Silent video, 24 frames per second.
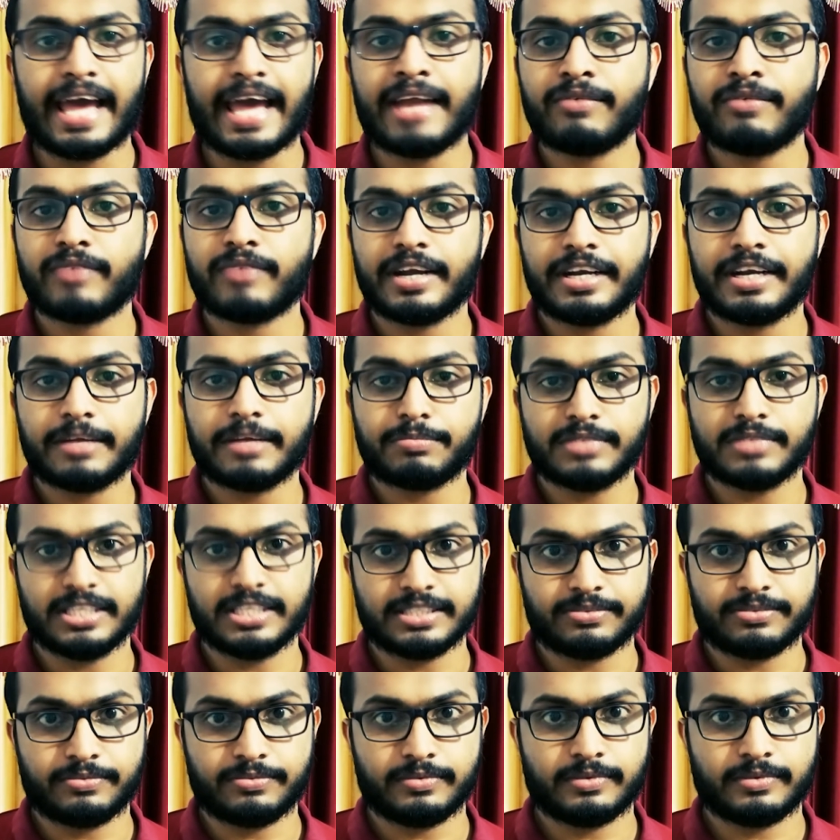and wind up
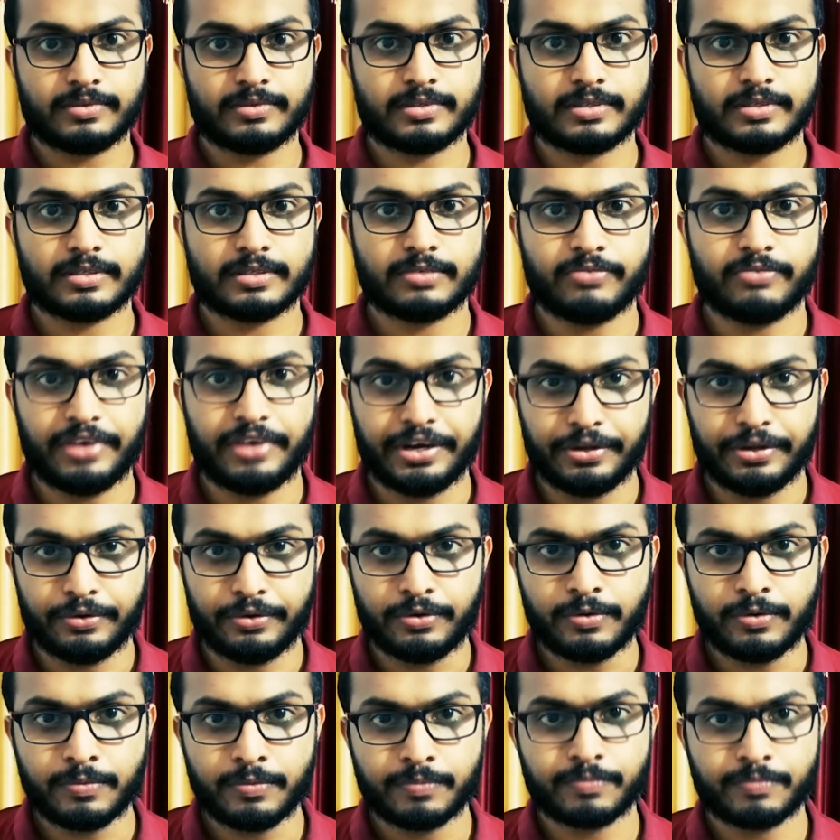this
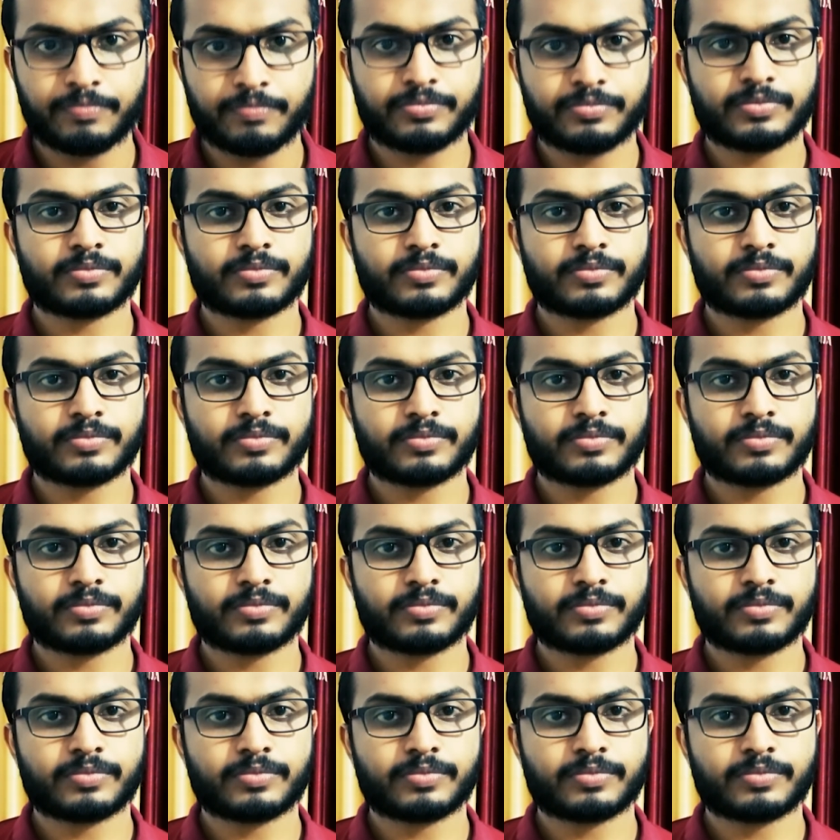video.